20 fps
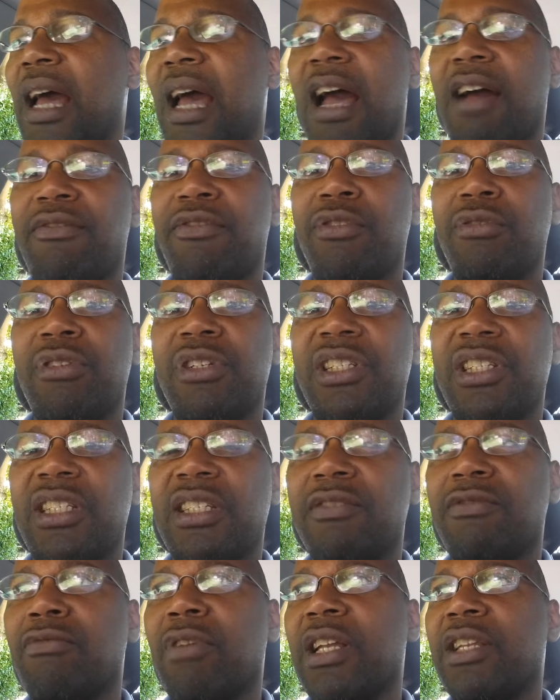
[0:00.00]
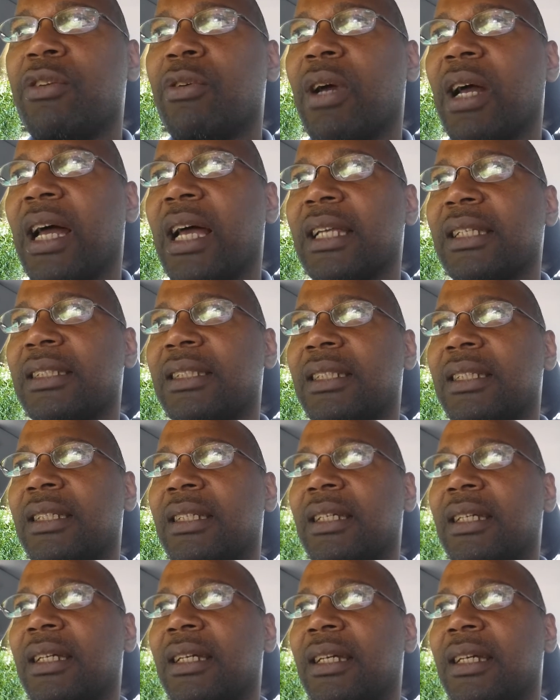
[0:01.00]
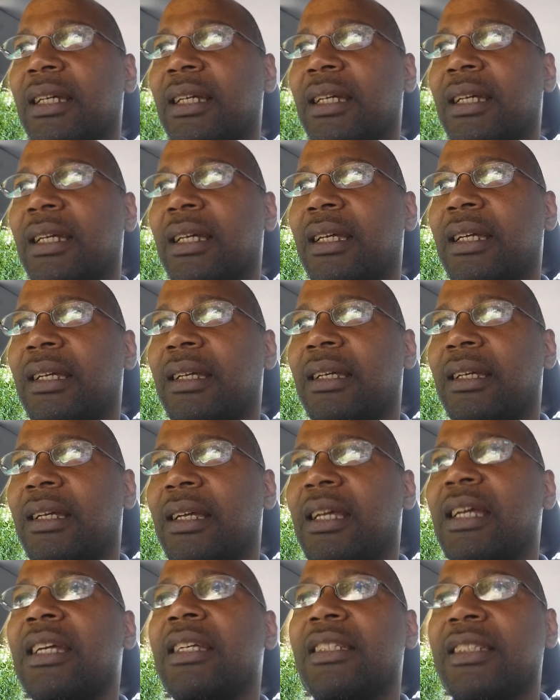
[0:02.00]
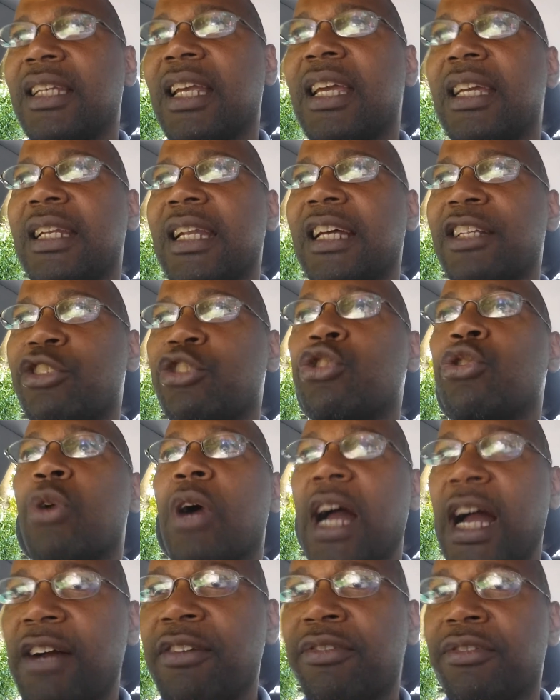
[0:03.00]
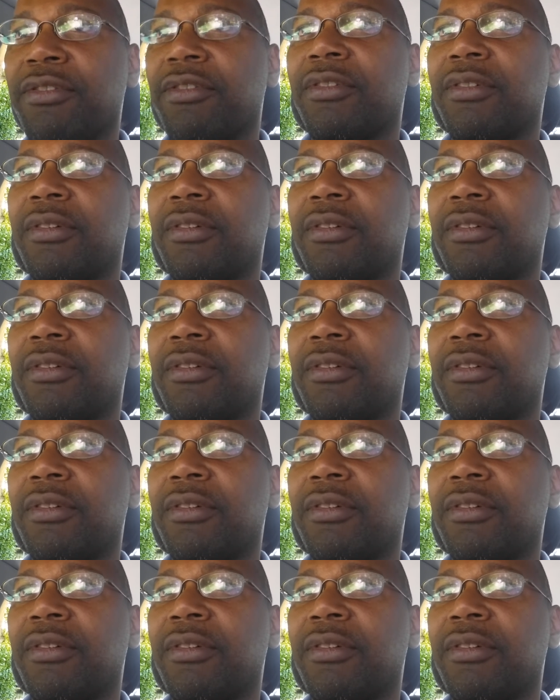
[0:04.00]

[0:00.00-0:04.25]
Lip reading: Have you received when you asked? He's saying that you have.